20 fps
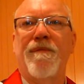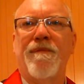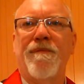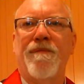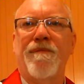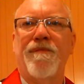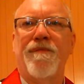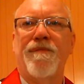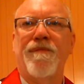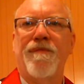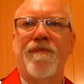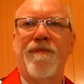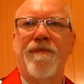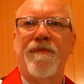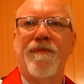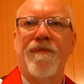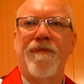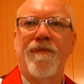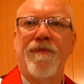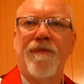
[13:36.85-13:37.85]

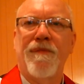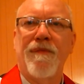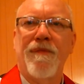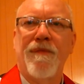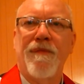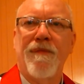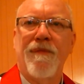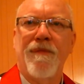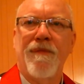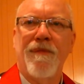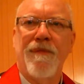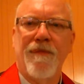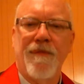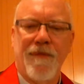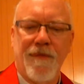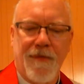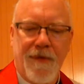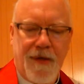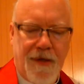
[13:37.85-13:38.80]
(silence)